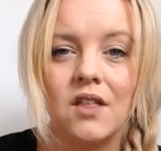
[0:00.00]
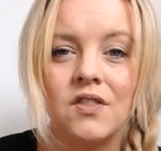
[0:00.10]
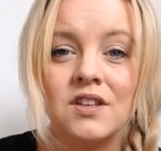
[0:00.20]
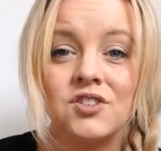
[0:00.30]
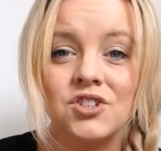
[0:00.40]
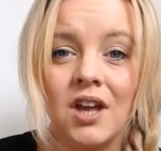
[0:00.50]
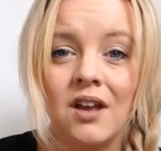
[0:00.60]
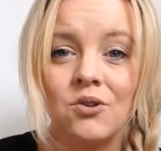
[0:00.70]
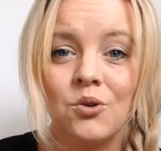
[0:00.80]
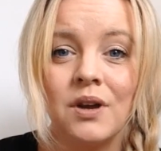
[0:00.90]
This
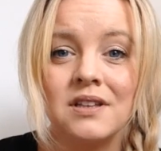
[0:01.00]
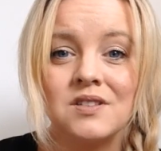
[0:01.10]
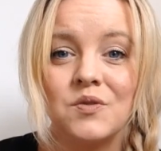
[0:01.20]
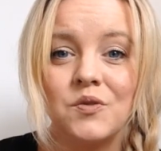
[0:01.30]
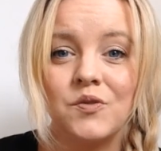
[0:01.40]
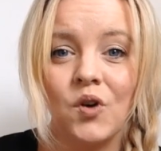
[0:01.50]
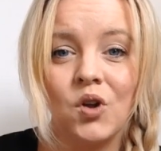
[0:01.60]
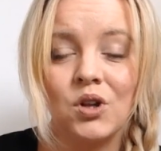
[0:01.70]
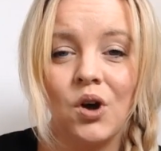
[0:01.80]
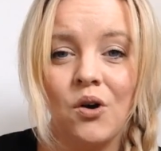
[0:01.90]
channel is
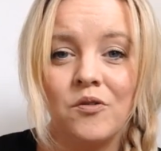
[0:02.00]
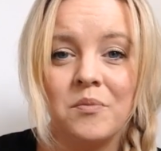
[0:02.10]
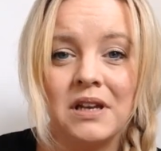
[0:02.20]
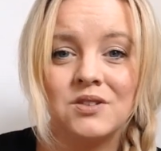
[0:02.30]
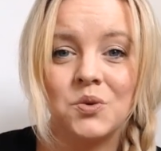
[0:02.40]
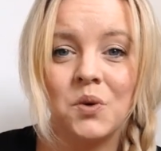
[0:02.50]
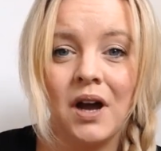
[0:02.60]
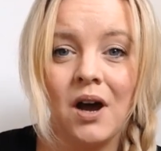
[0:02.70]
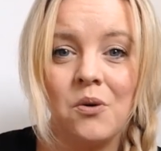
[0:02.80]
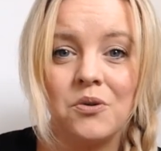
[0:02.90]
full of mental
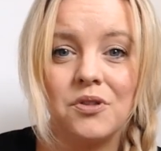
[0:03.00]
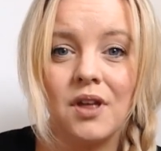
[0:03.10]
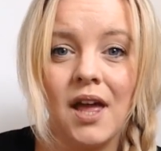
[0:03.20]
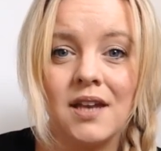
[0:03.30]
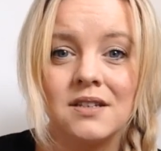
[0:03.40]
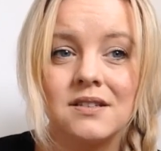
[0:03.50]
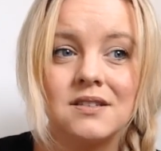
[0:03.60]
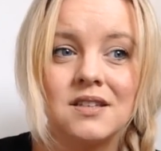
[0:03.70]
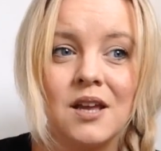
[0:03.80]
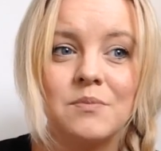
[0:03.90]
health
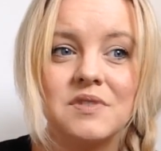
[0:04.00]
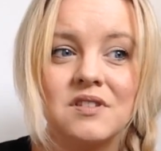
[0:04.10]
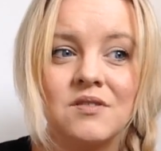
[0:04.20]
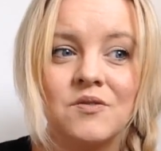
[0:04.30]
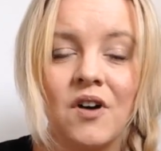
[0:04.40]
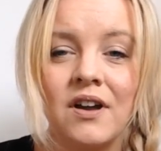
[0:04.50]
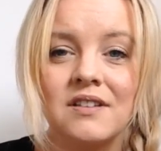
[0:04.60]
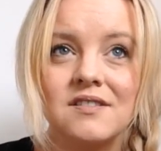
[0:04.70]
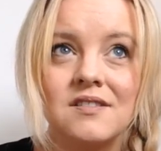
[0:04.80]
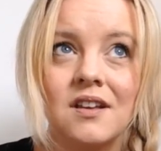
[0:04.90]
hints, tips,
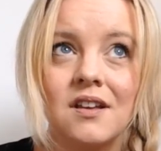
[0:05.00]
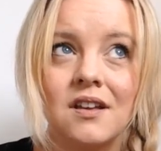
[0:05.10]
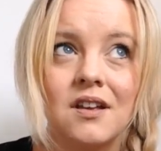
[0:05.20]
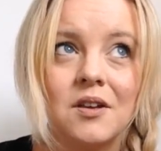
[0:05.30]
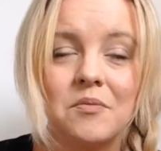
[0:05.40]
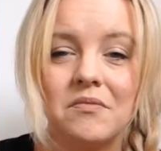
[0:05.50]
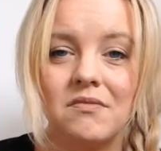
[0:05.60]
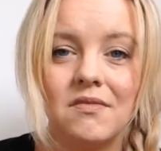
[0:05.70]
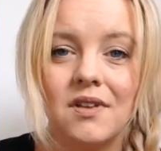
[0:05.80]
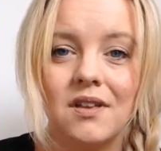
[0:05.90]
advice,
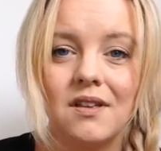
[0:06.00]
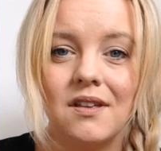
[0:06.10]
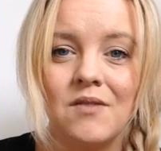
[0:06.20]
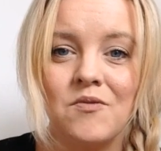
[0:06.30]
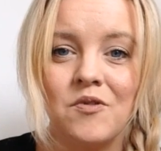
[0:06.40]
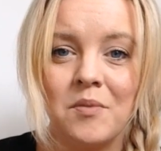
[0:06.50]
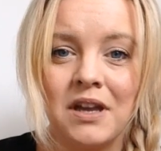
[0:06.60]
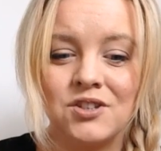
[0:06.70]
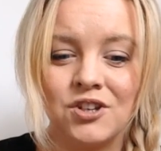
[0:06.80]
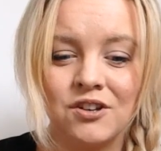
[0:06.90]

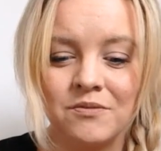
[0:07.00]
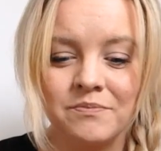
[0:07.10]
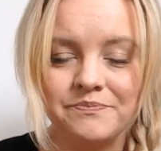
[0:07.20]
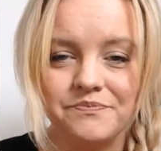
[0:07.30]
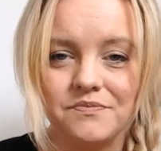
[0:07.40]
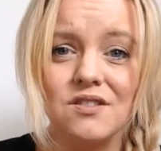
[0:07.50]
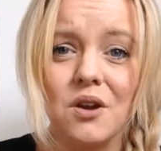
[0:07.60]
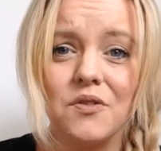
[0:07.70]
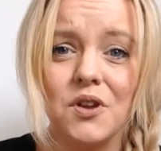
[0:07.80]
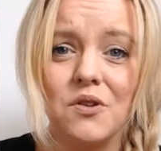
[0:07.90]
information. So
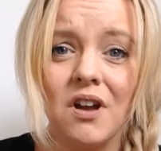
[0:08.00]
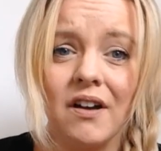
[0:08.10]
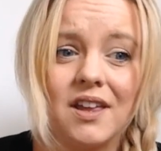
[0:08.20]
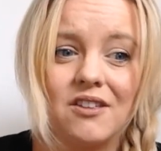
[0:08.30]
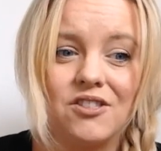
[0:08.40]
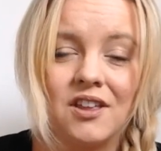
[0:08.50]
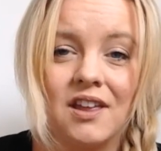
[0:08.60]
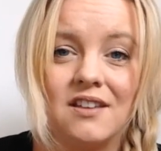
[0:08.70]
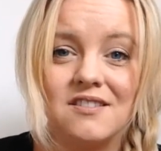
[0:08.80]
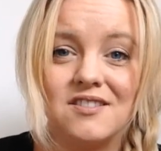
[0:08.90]
if you like
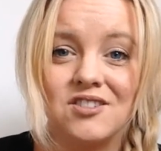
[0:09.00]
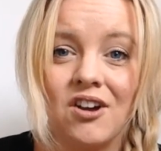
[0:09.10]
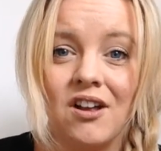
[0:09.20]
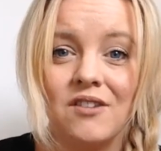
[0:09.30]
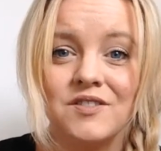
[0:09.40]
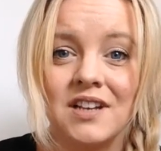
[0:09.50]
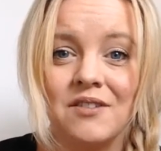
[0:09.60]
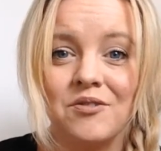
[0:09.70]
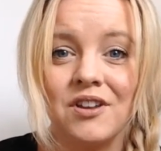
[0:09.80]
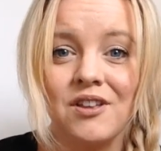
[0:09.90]
the style of
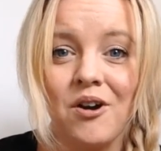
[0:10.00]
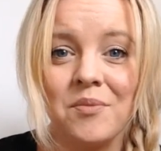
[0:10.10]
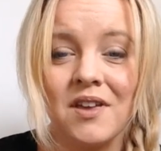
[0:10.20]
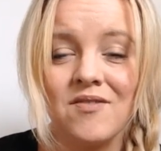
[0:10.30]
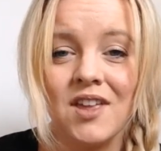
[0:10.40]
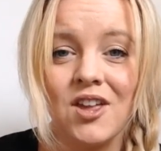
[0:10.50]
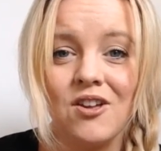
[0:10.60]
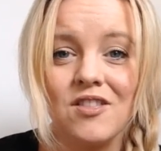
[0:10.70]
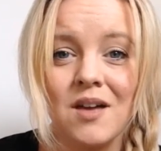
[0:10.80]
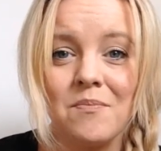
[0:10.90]
delivery that I'm giving
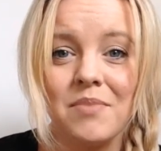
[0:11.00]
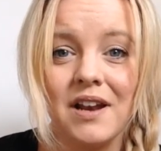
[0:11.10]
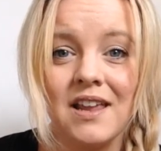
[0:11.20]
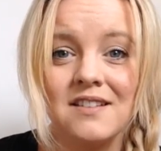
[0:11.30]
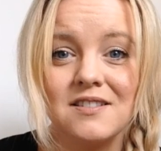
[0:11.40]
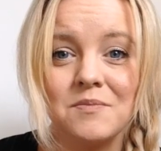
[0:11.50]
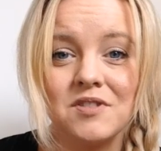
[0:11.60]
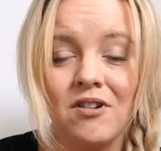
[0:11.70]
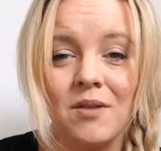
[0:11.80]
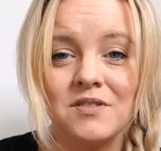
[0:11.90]
you, then please
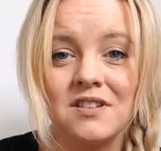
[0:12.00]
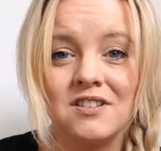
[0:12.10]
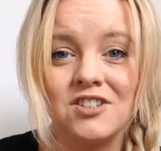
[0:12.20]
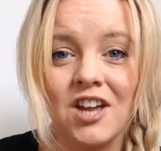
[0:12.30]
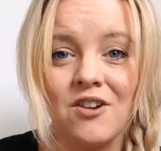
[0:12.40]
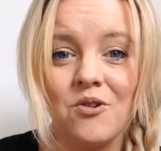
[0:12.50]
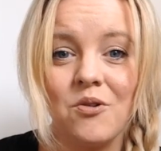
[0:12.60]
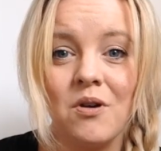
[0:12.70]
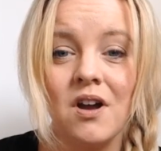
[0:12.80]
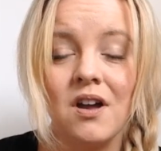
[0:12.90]
subscribe to this
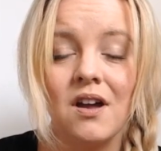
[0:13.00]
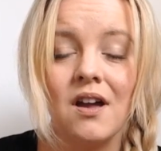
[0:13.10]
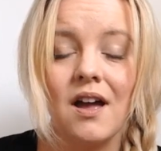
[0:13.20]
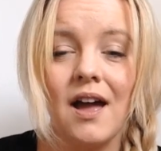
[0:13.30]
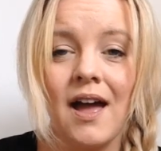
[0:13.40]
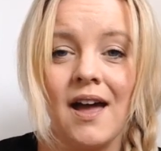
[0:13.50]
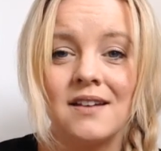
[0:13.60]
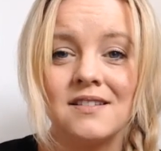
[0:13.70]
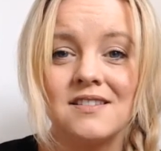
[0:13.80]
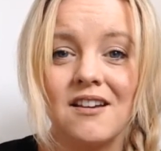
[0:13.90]
channel
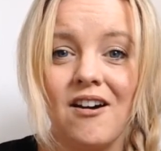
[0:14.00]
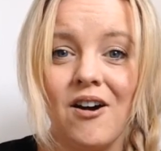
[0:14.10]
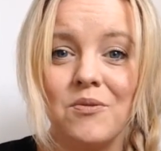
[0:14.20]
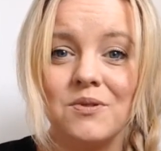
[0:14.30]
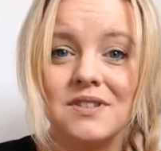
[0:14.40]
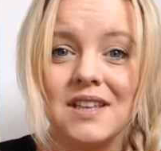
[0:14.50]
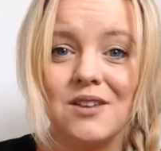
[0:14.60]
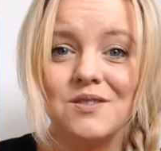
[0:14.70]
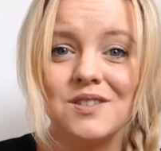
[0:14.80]
and I will see you